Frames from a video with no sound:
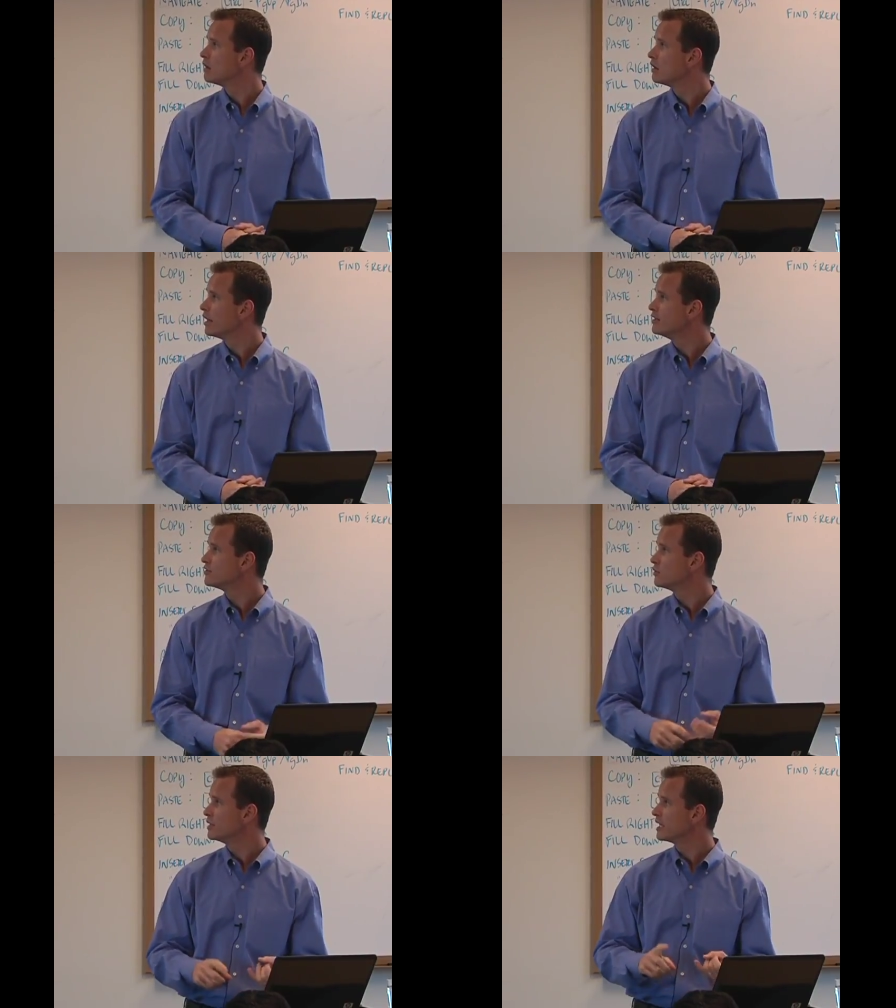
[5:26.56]
All right,
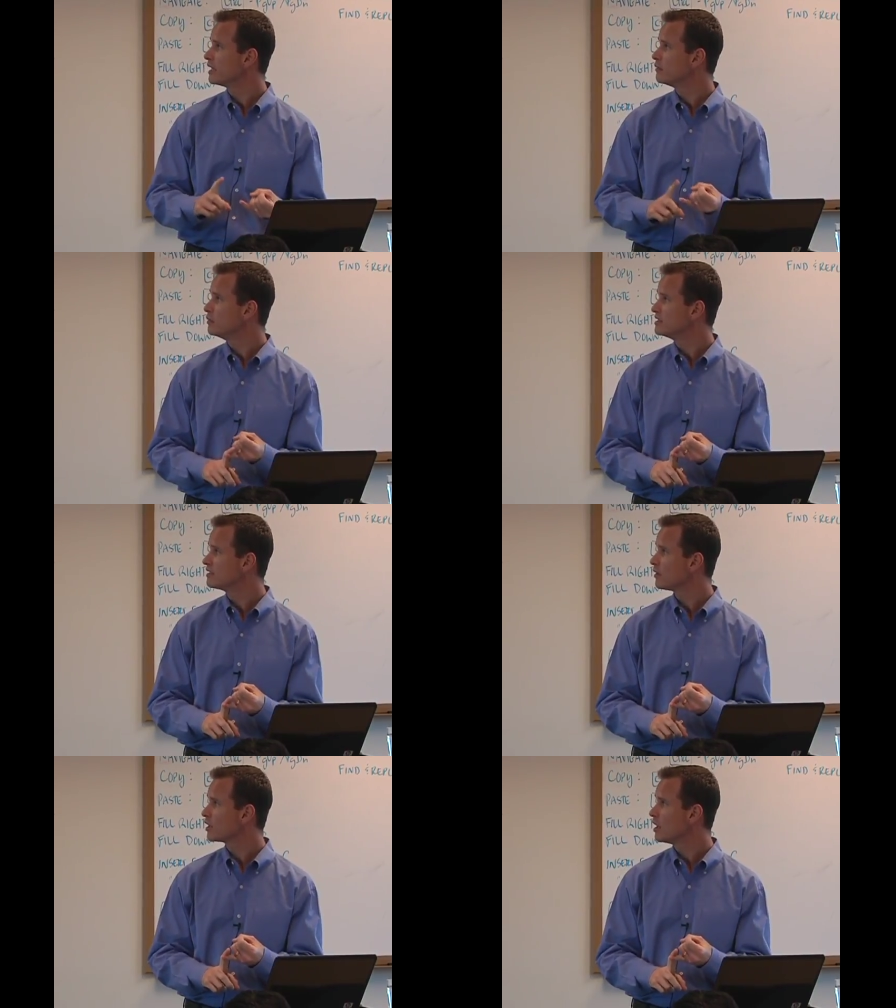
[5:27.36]
so we get we
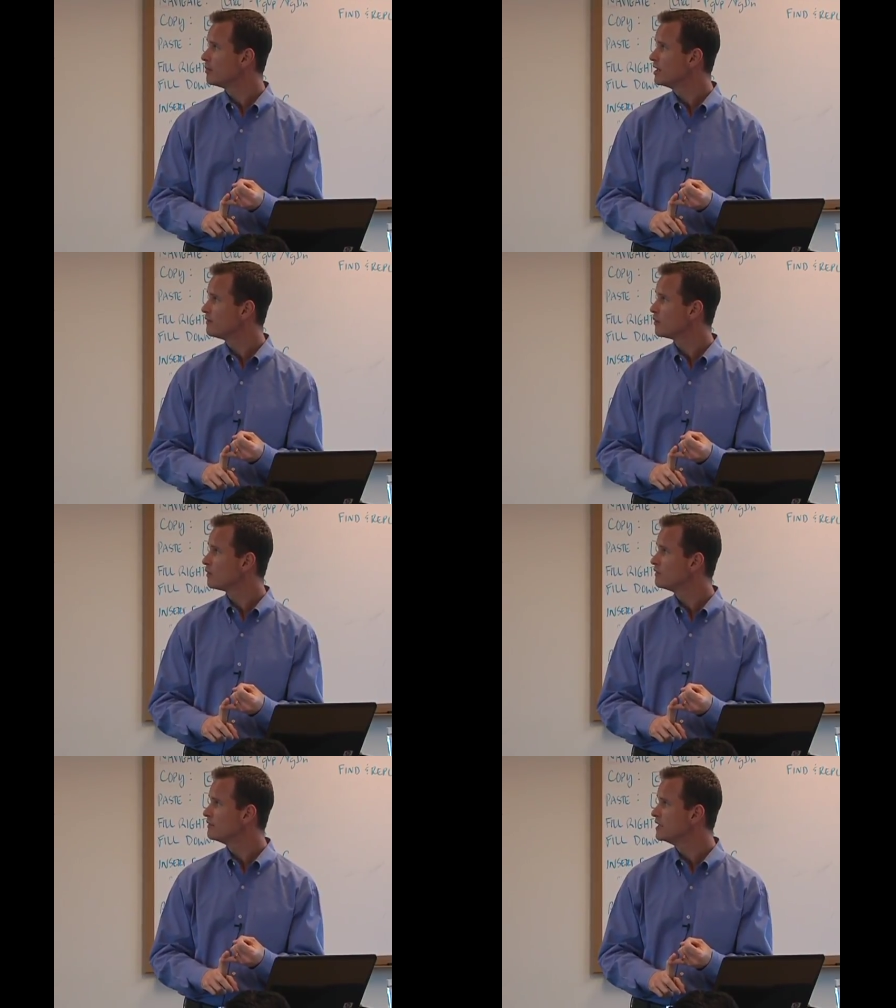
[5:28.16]
sell the company at
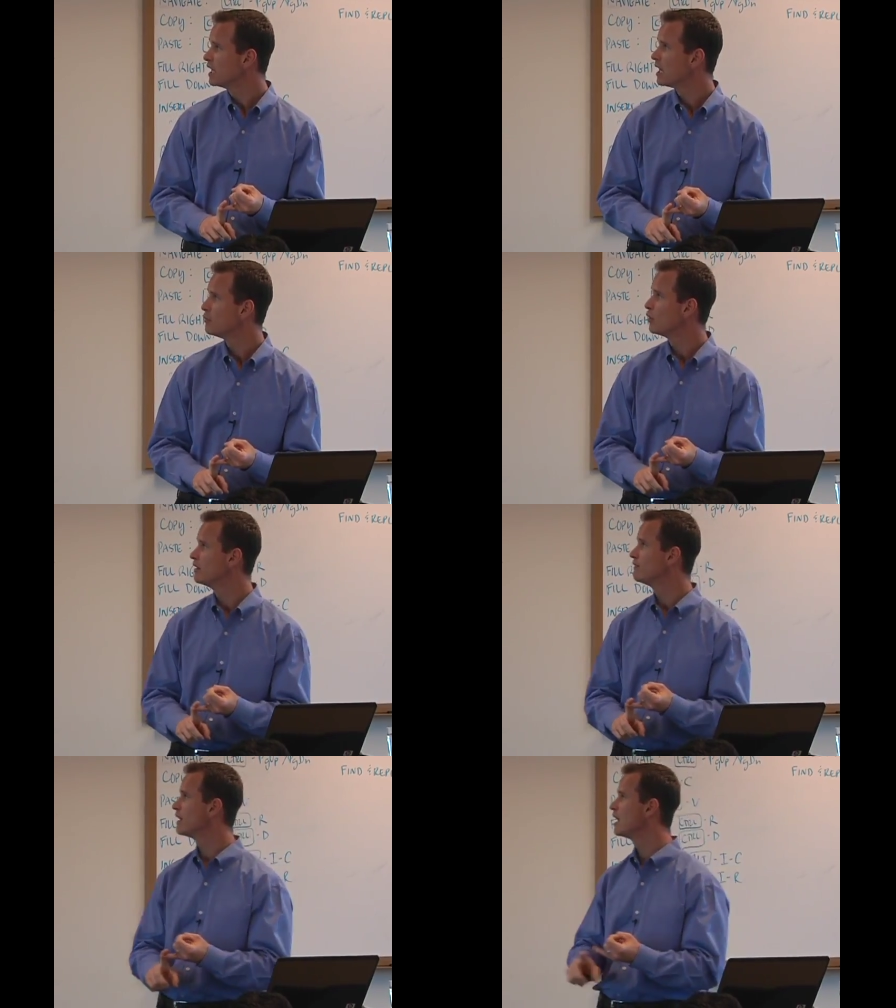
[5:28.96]

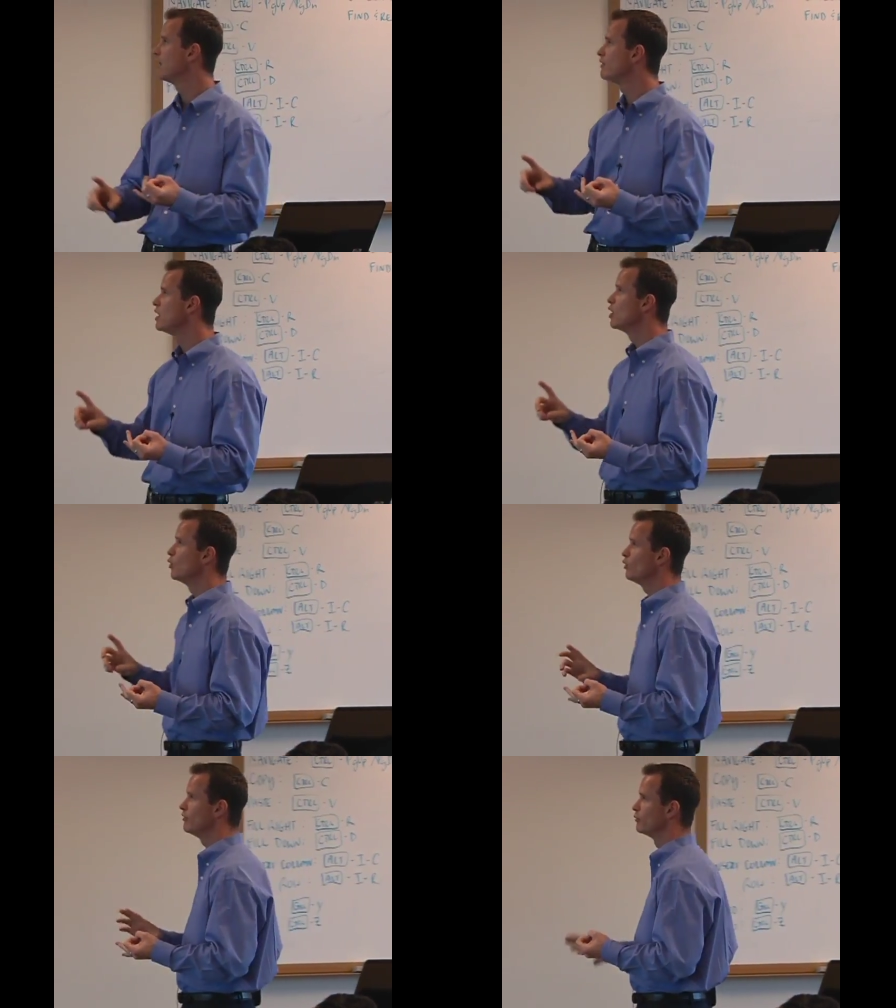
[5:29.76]
459.5.
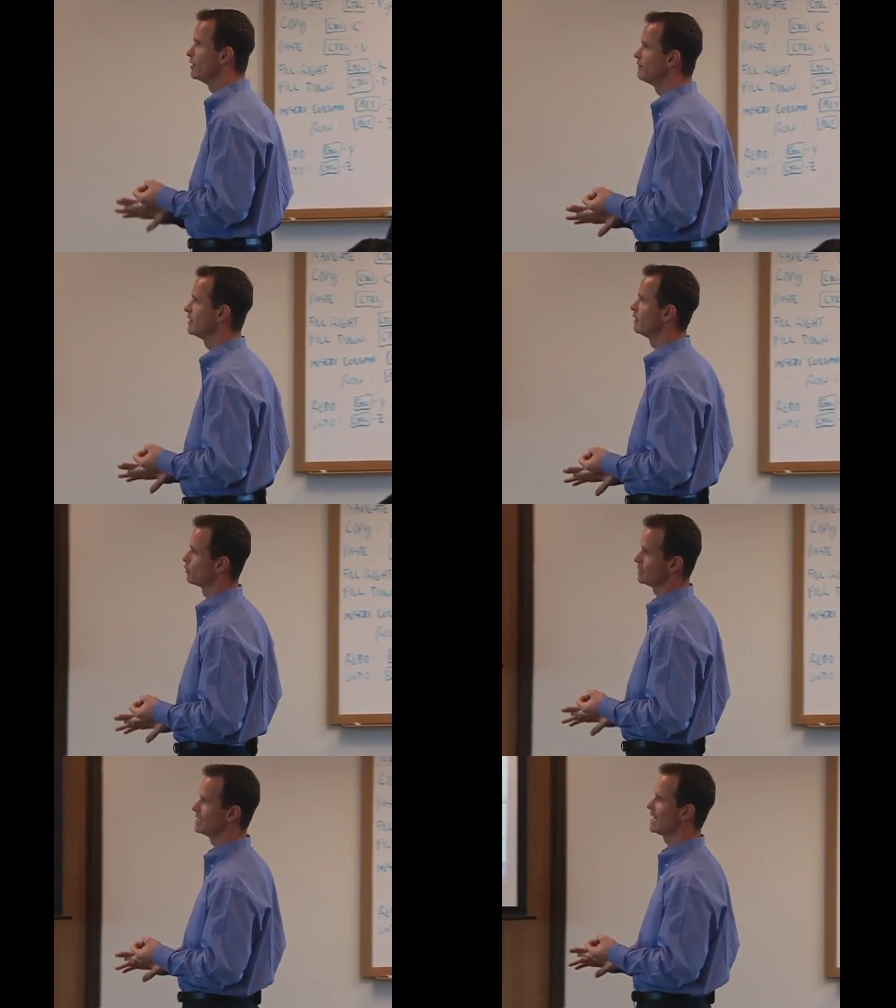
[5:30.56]
We refinance or
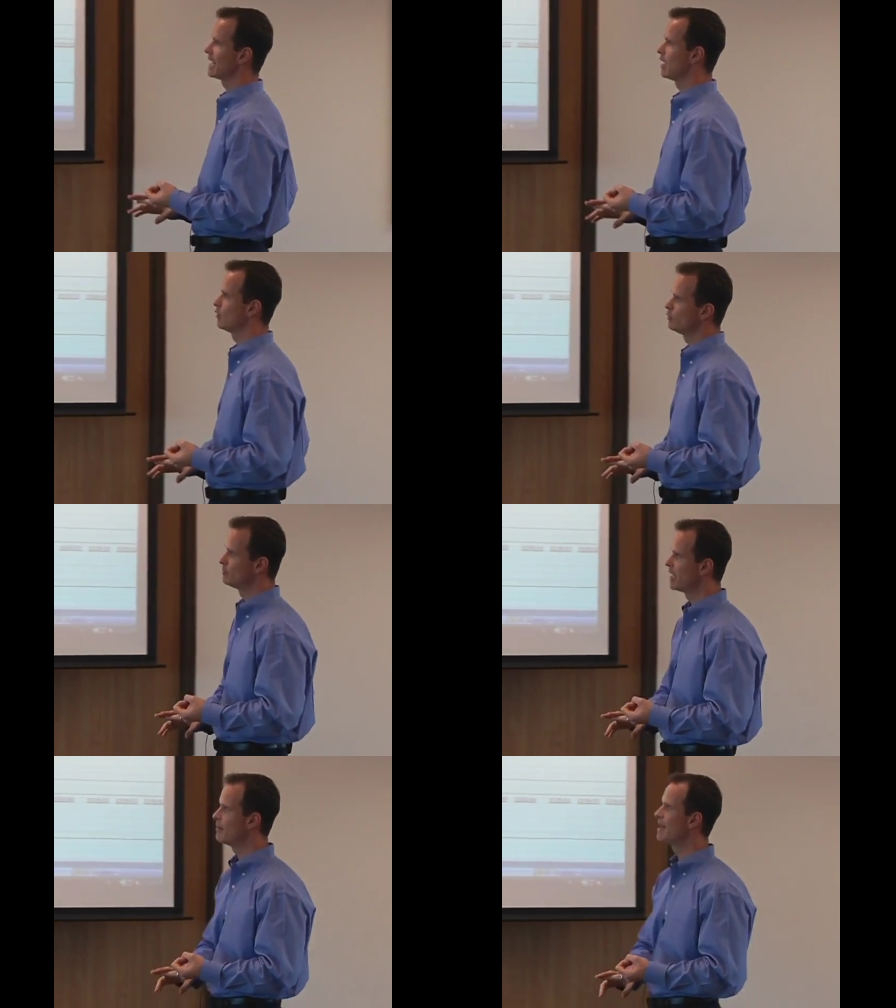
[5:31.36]
we take out, we
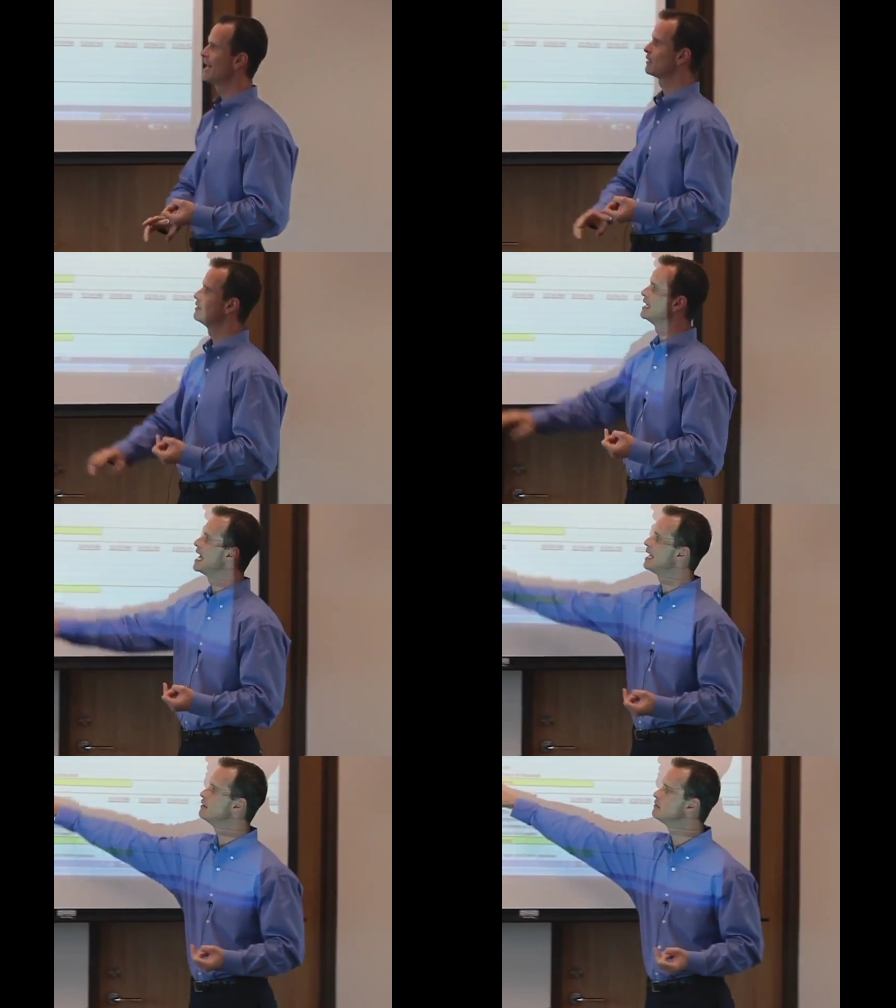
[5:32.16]
pay back the
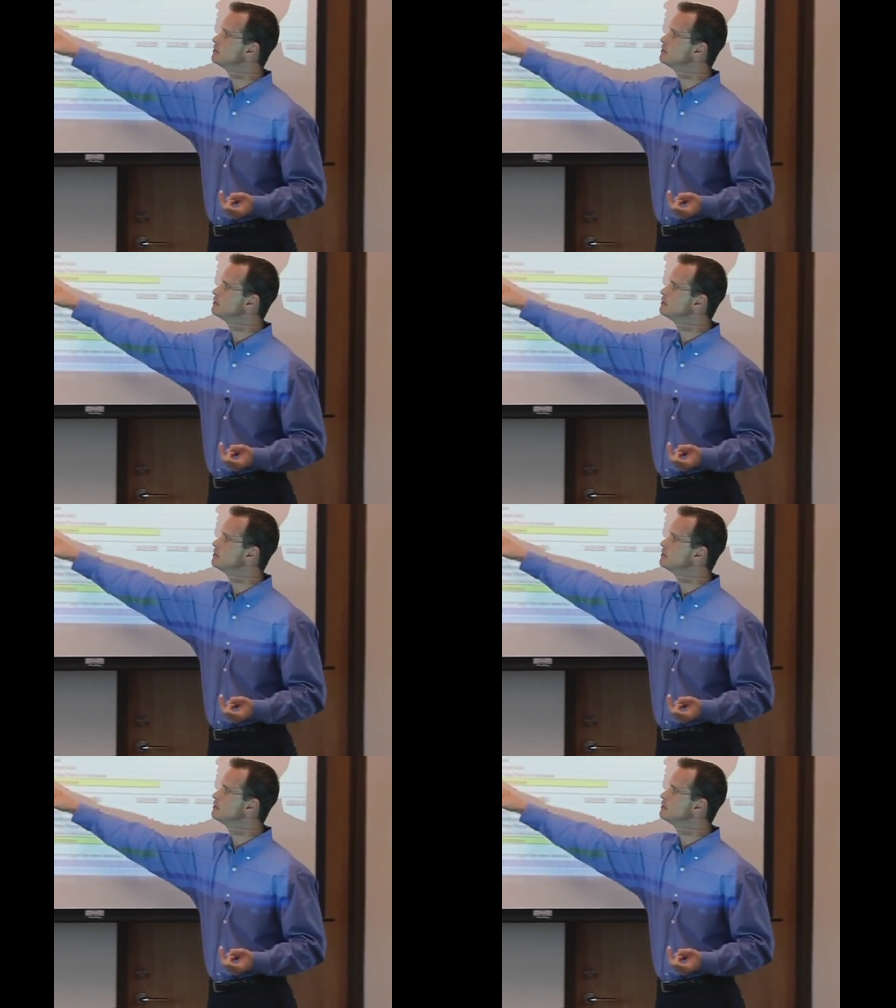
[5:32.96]
debt.